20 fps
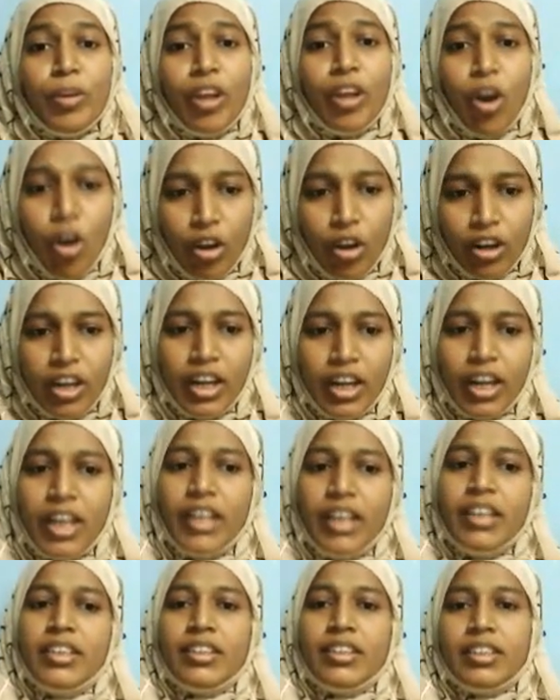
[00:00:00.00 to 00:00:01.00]
we
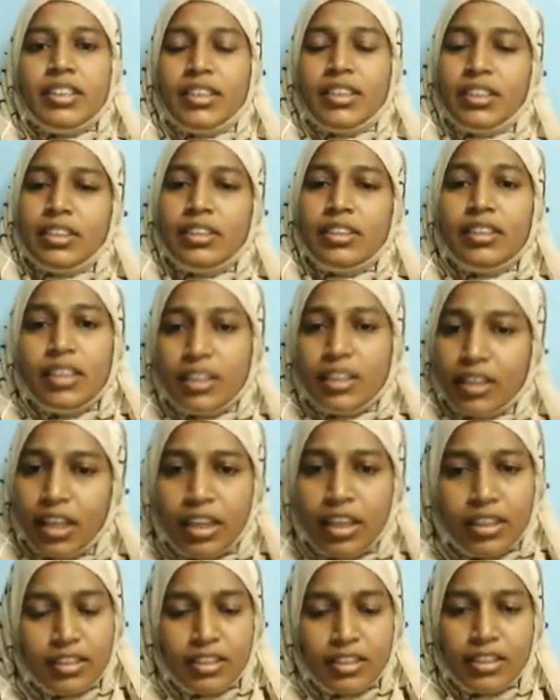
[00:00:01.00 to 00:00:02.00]
organize the
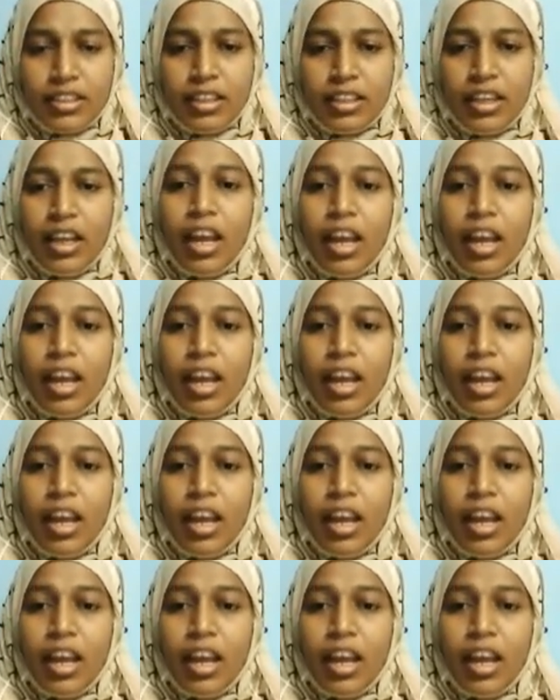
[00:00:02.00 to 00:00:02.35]
things.